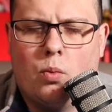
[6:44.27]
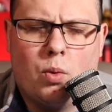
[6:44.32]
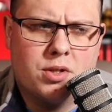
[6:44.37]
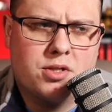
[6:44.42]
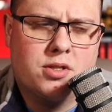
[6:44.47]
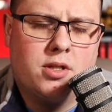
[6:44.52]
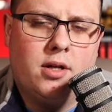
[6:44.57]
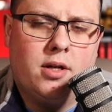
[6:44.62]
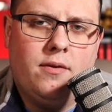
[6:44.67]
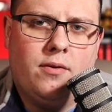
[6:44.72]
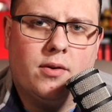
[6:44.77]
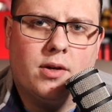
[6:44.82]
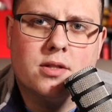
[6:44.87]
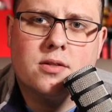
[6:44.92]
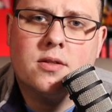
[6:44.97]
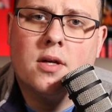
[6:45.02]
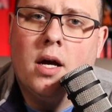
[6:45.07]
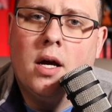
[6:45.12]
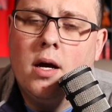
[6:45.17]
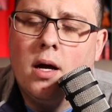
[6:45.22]
What's the
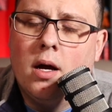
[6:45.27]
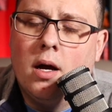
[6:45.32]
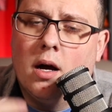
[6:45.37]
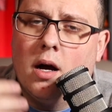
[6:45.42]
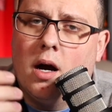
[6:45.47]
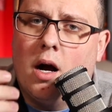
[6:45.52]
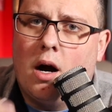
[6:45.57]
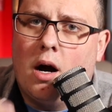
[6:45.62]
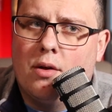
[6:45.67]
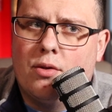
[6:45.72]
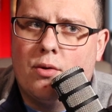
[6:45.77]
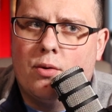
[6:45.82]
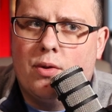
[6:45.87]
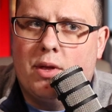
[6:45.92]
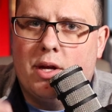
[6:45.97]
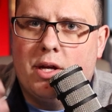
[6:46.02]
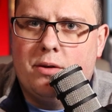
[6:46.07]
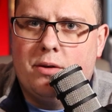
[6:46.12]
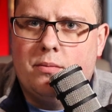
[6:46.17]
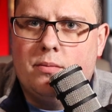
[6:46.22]
difference? Other
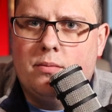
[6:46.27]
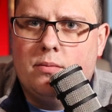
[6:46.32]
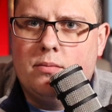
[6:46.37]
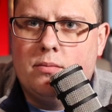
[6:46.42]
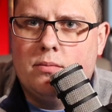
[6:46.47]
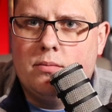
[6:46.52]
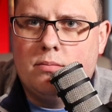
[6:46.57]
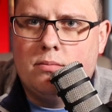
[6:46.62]
than